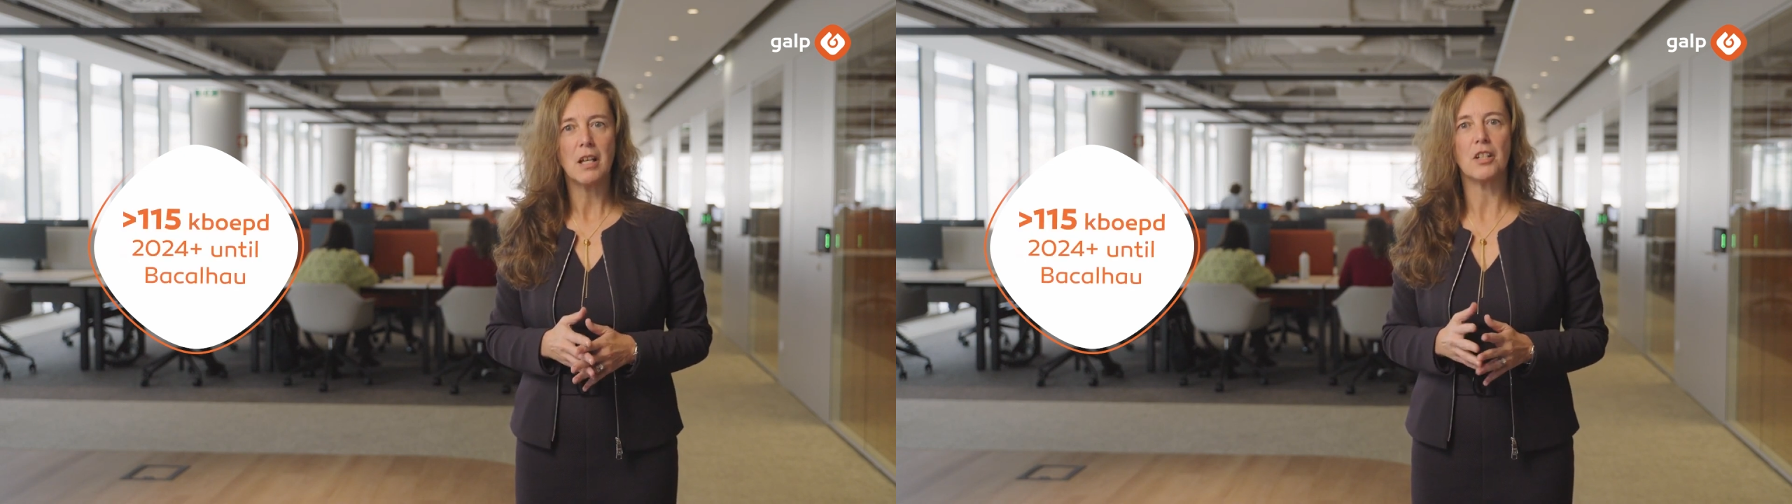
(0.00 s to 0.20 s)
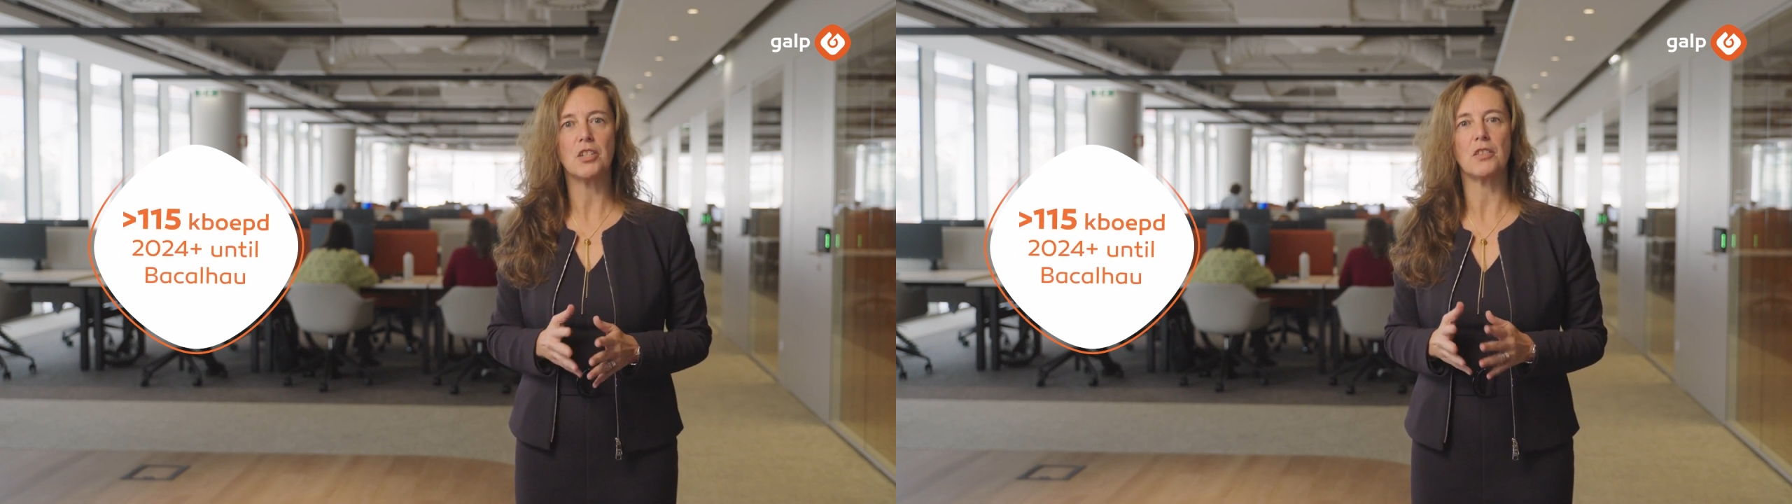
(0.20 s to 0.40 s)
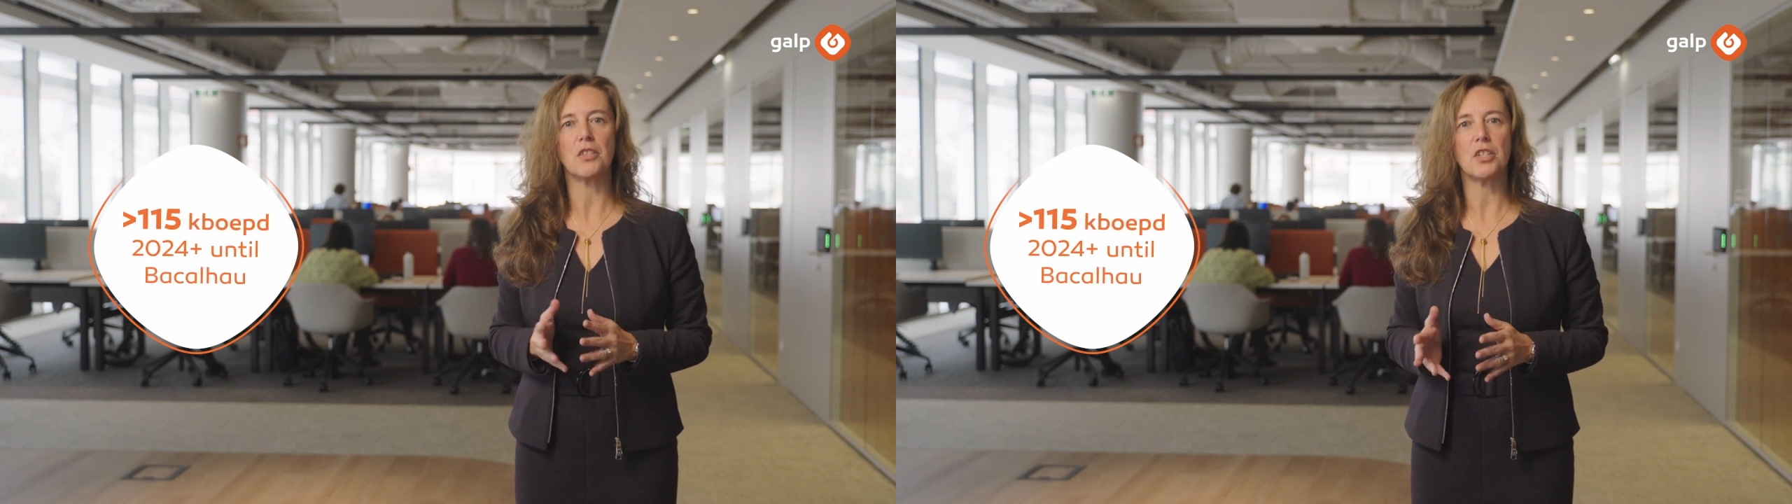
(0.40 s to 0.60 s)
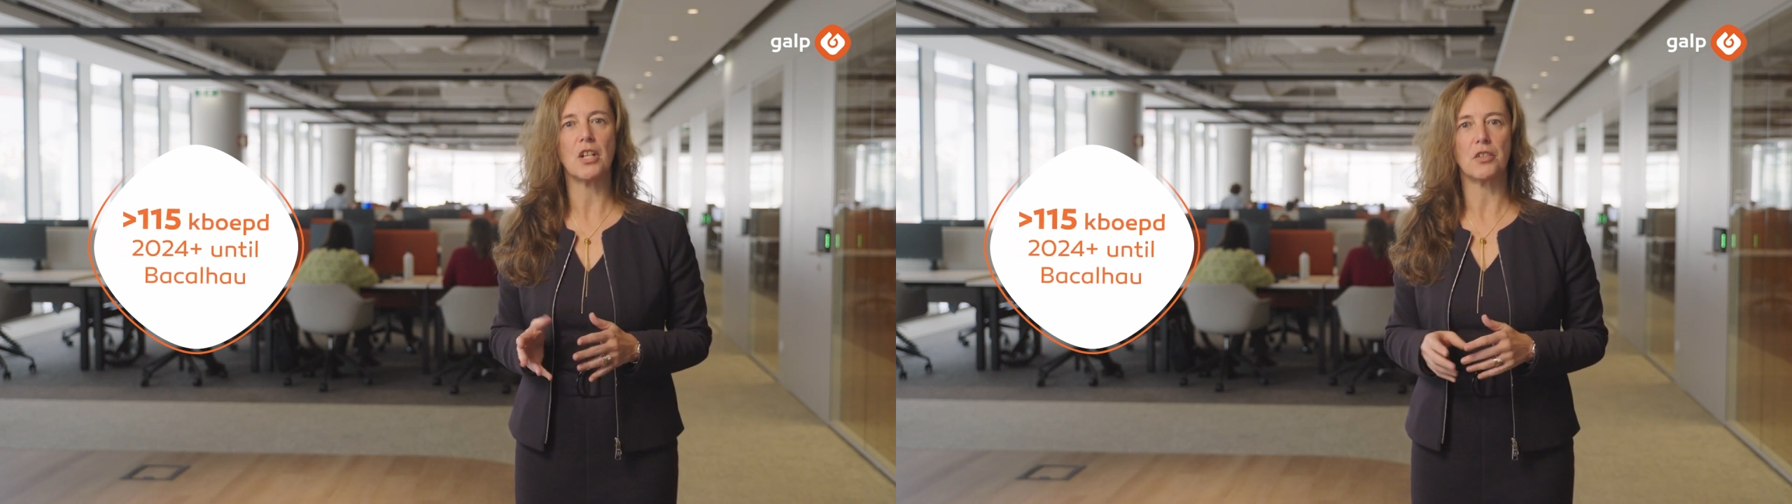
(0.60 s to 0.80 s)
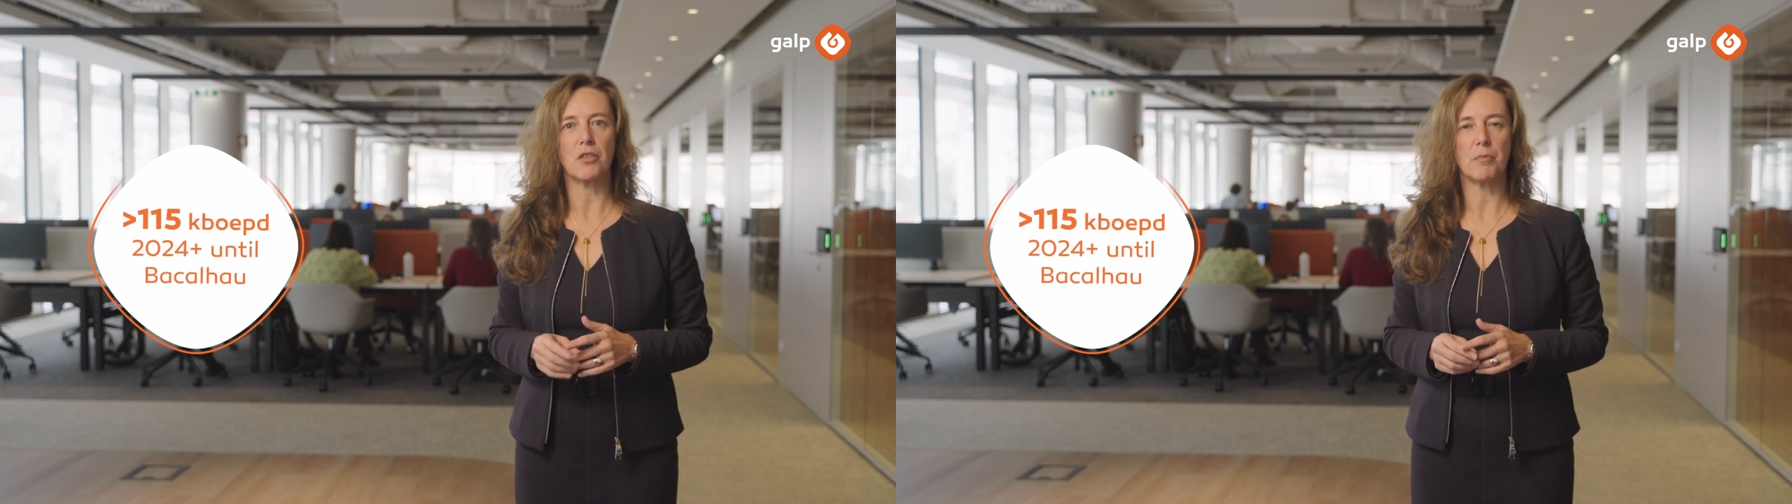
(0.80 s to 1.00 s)
until the
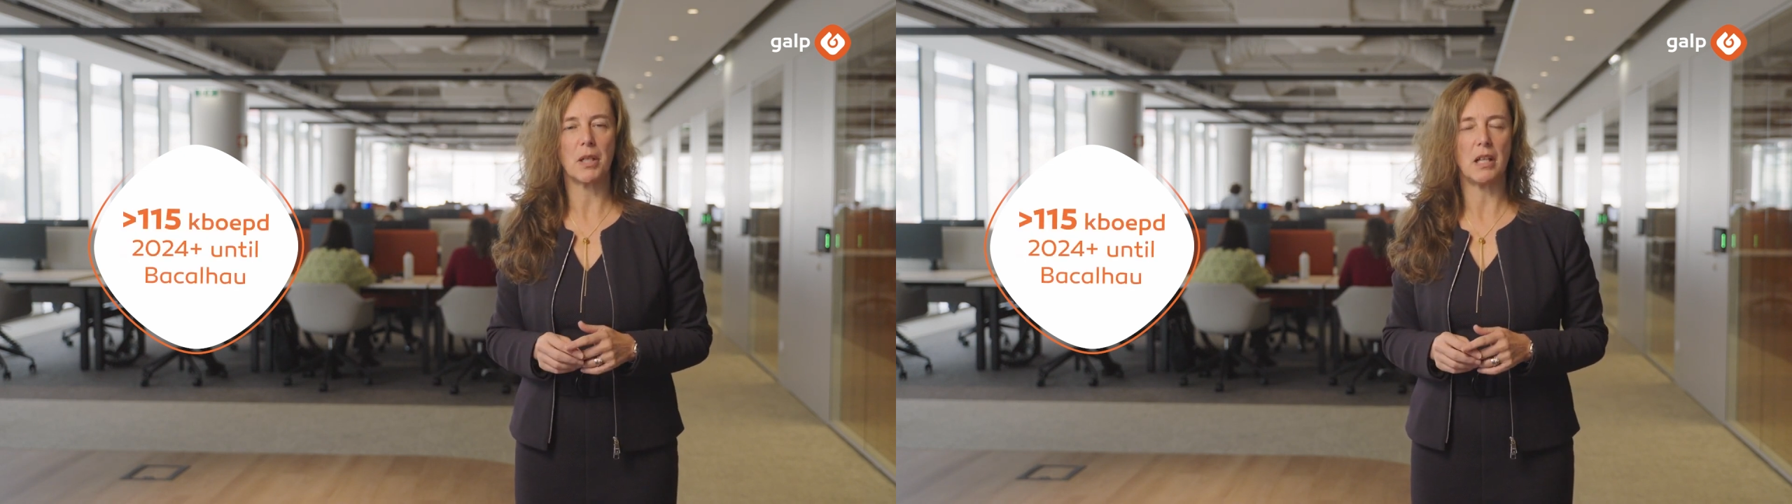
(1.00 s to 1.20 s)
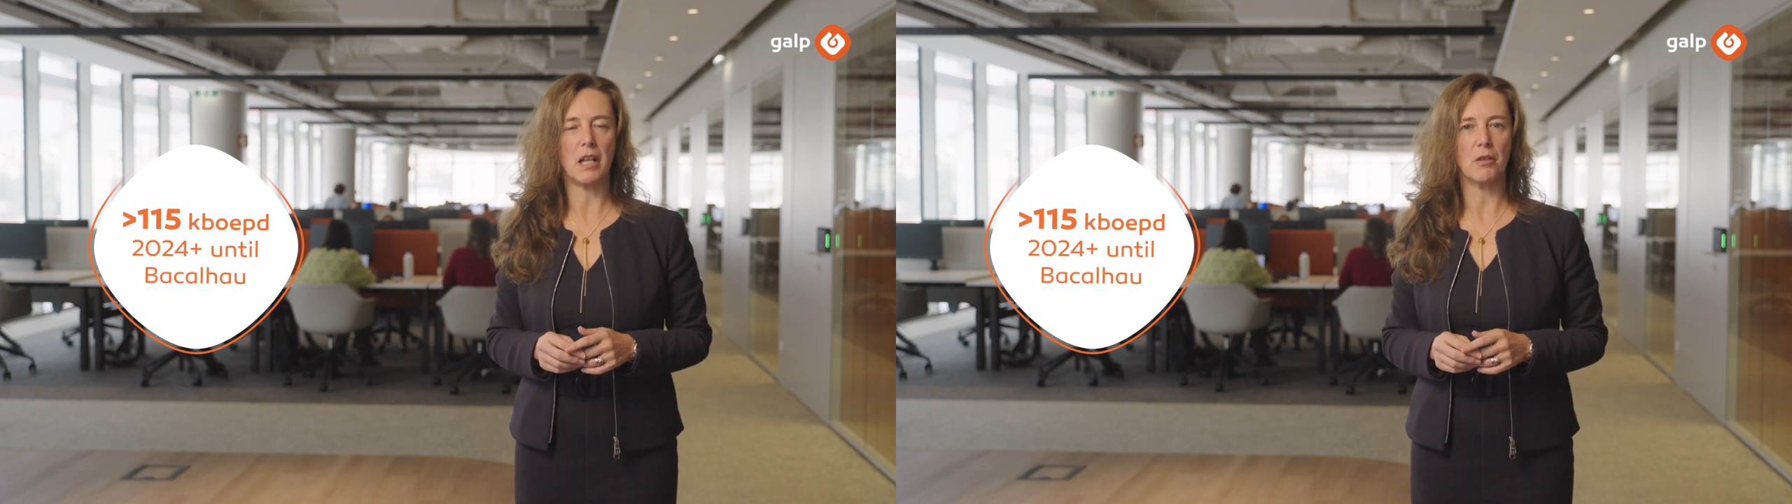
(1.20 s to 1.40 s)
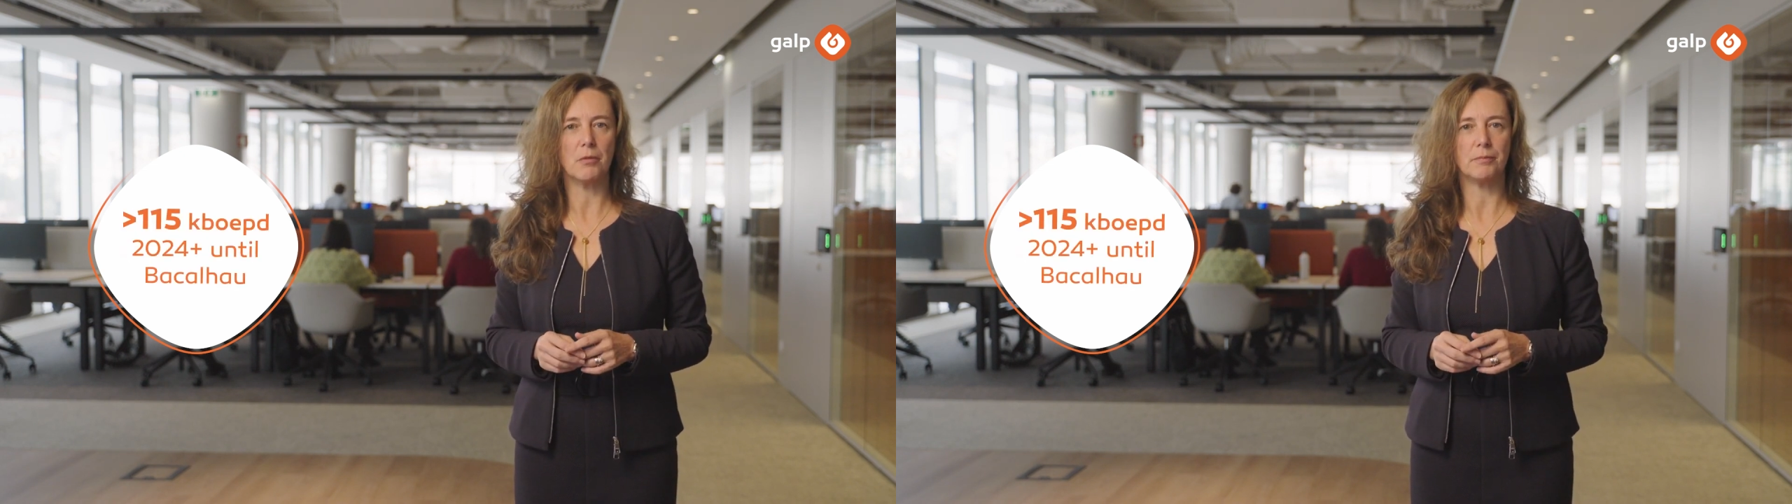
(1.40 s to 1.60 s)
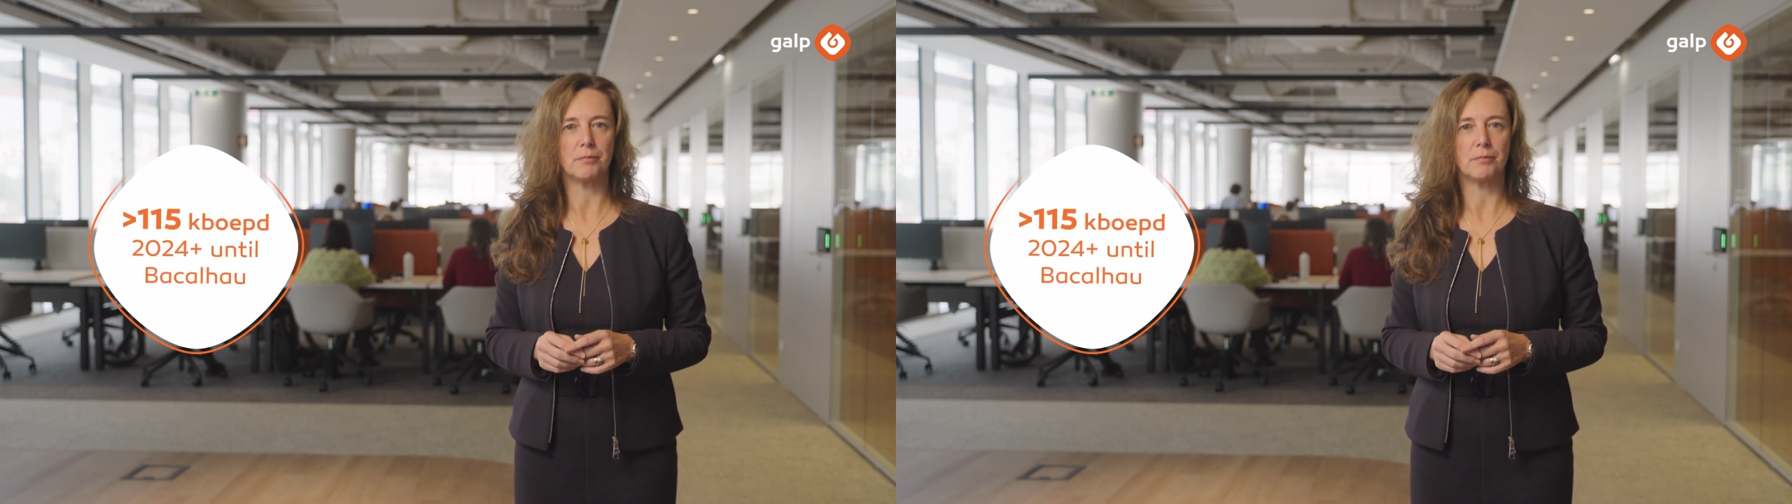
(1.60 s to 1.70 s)
start of Bacalhau.